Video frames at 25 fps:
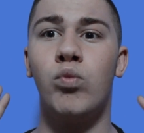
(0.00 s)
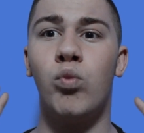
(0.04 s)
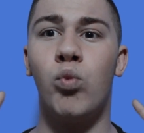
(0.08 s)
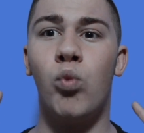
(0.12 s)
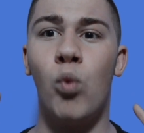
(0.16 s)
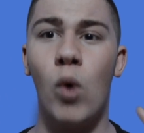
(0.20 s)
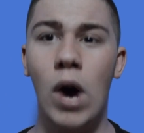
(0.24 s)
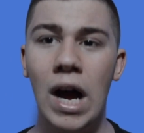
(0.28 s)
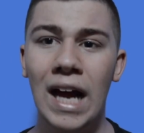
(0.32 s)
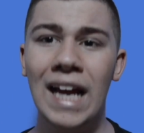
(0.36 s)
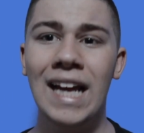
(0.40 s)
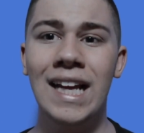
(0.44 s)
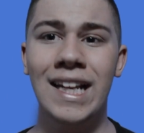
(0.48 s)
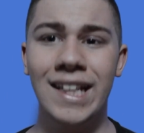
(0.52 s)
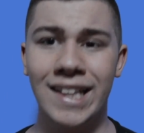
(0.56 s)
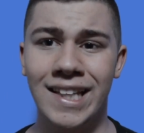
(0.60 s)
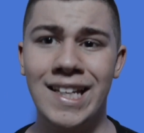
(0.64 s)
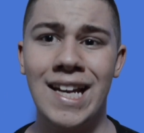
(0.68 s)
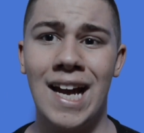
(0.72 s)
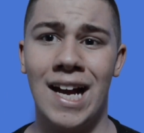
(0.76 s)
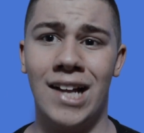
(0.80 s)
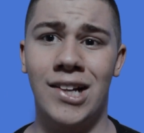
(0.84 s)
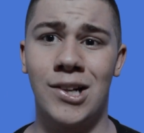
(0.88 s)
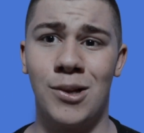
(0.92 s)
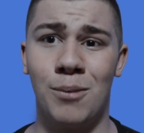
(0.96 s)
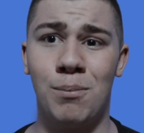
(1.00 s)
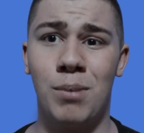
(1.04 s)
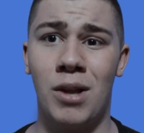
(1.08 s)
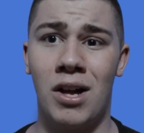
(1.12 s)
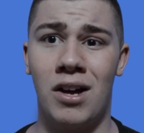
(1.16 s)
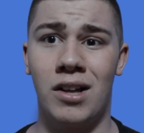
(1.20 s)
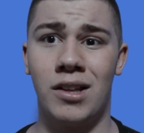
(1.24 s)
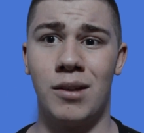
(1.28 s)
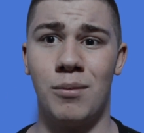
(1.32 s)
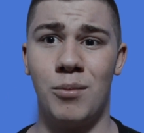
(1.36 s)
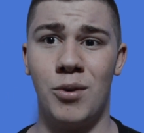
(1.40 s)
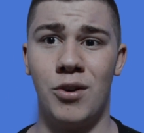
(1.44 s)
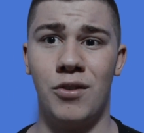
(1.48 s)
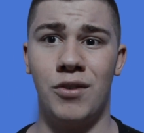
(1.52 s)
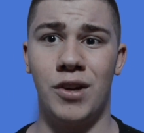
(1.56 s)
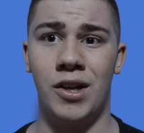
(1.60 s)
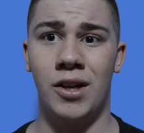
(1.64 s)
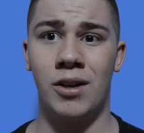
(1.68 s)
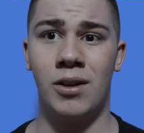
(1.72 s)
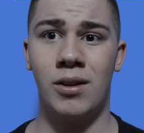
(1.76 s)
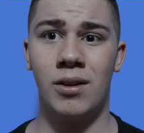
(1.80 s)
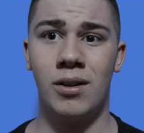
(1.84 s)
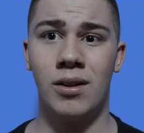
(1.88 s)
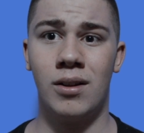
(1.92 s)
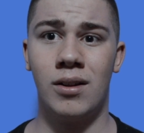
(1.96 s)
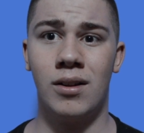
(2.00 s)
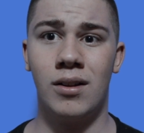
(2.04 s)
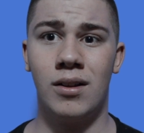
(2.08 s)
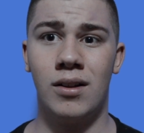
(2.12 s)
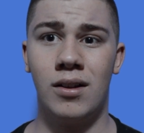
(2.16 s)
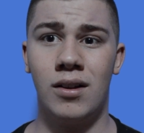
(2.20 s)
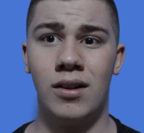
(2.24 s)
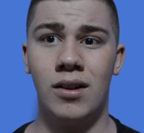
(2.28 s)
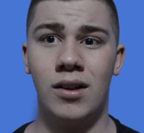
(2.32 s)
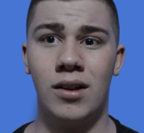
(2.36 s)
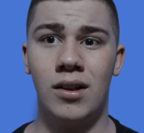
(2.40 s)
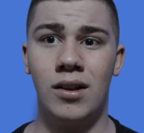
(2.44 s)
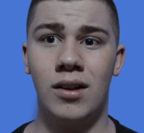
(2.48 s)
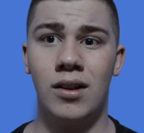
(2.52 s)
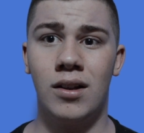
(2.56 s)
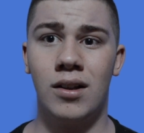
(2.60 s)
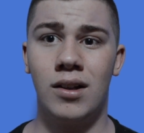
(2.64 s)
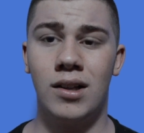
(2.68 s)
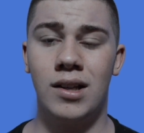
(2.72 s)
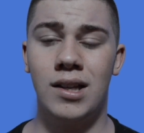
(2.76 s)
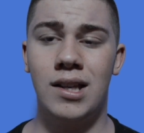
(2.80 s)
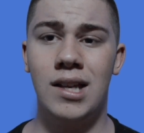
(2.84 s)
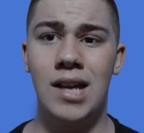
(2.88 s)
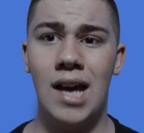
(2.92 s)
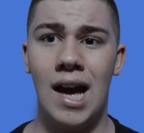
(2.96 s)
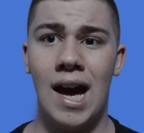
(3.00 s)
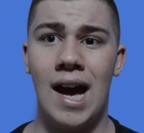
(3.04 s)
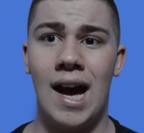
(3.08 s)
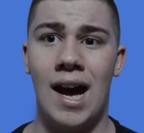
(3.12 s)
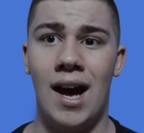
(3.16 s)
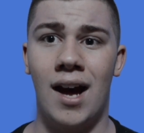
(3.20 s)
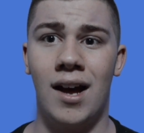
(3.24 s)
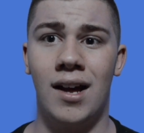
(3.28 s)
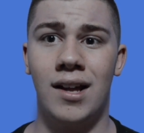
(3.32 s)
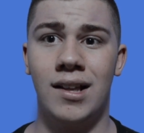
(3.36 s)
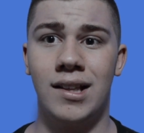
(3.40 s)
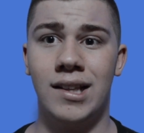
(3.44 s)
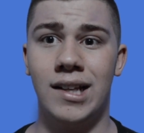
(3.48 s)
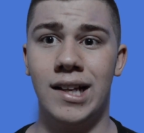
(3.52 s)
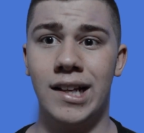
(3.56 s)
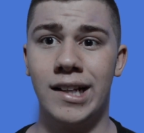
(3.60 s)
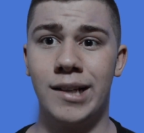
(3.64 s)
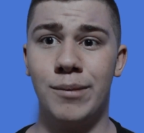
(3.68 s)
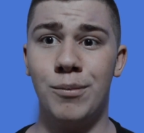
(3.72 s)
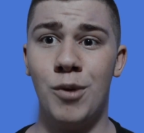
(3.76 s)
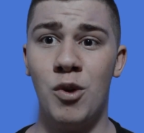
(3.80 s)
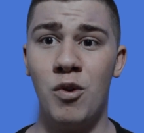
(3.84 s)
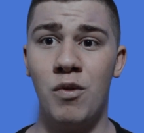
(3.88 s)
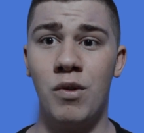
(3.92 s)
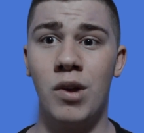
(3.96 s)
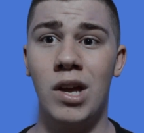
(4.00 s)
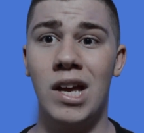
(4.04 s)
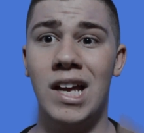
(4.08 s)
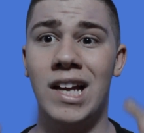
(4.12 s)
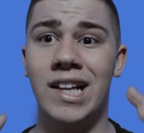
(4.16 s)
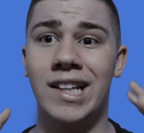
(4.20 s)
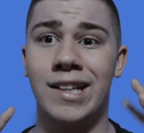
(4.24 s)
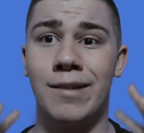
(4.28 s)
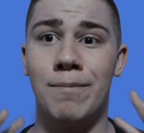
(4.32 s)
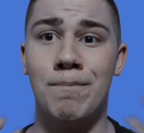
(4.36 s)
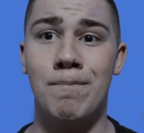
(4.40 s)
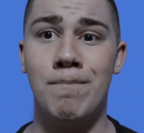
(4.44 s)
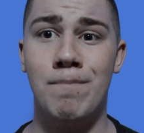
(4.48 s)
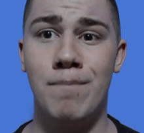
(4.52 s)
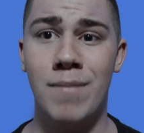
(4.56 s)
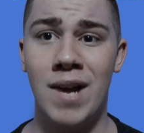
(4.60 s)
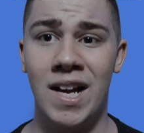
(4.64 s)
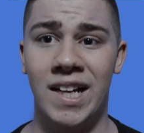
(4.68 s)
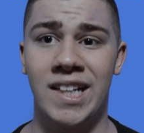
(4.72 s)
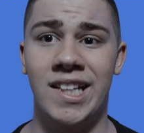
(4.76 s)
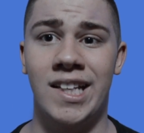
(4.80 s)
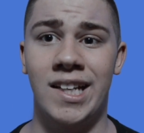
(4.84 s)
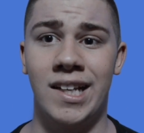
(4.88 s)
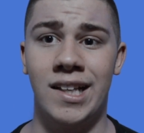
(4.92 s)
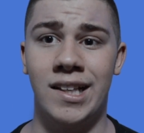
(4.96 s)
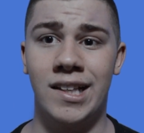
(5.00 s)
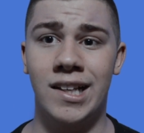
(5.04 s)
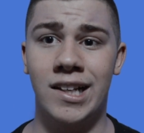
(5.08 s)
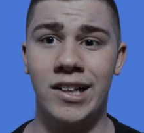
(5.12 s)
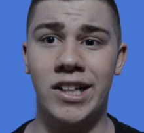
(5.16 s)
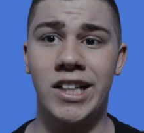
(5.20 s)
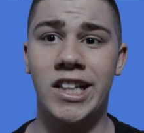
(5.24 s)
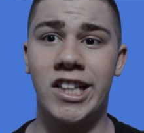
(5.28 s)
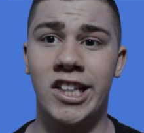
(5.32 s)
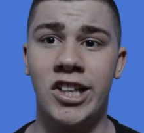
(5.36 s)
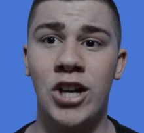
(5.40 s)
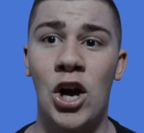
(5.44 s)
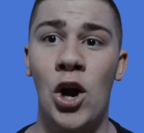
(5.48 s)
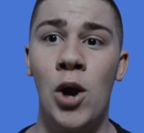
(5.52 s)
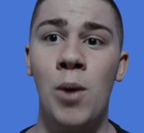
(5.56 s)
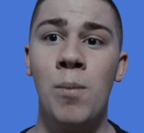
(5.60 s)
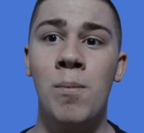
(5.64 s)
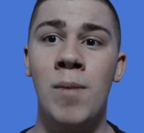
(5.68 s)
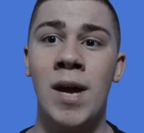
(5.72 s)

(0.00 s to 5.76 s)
What is the actual plot of the movie? Yeah, this movie is messy. There's so